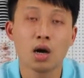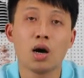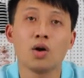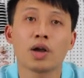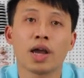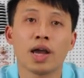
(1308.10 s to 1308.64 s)

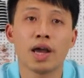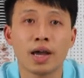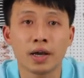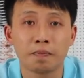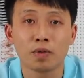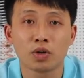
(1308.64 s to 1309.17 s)

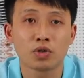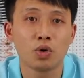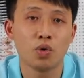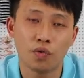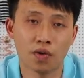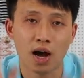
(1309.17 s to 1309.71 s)
Okay, so
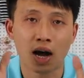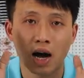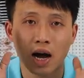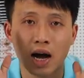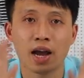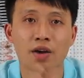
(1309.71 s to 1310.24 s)
far
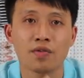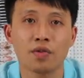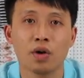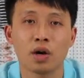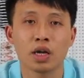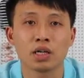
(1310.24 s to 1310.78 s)
I
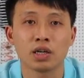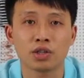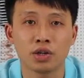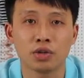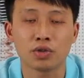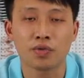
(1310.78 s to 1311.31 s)
have
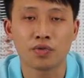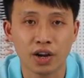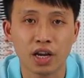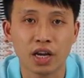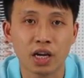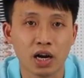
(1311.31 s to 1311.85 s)
introduced
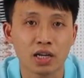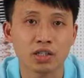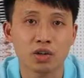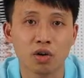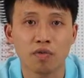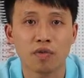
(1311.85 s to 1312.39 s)
three kinds
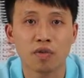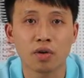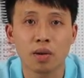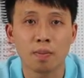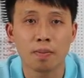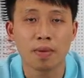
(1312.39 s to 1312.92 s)
of
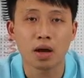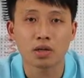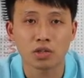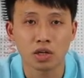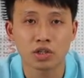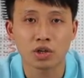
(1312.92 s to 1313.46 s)

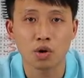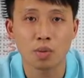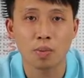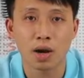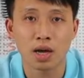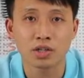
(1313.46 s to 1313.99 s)
surgical
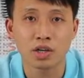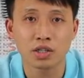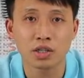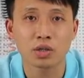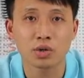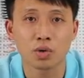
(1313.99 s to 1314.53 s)

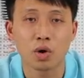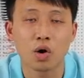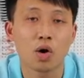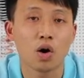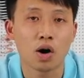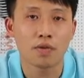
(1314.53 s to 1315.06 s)
brushes to
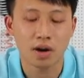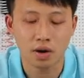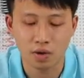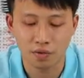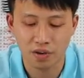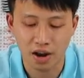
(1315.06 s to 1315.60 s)
all of
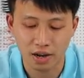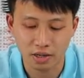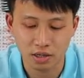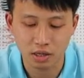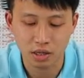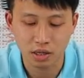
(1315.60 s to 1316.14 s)
our
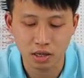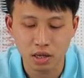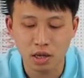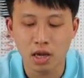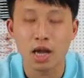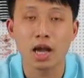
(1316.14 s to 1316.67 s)
friends.
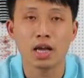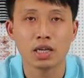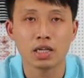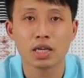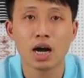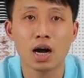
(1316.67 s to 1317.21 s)

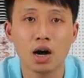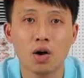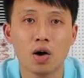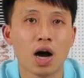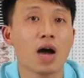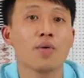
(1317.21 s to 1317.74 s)
And now
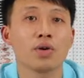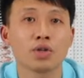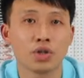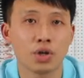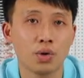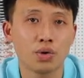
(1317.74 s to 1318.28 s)
I will
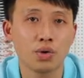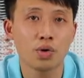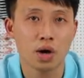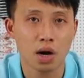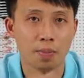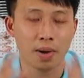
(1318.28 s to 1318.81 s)
show you
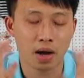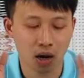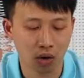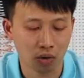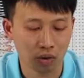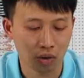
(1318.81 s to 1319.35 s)

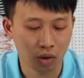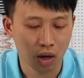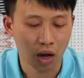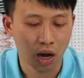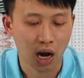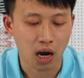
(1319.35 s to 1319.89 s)
about
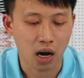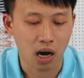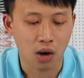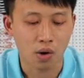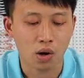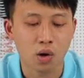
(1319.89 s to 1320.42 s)

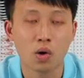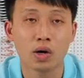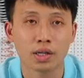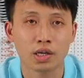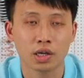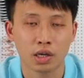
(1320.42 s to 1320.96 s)
our
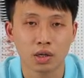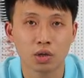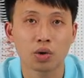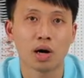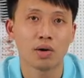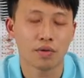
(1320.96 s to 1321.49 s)
quality to
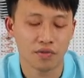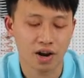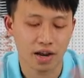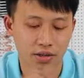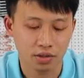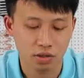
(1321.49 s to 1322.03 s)
our
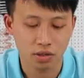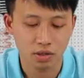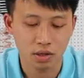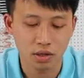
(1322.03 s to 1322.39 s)
friends.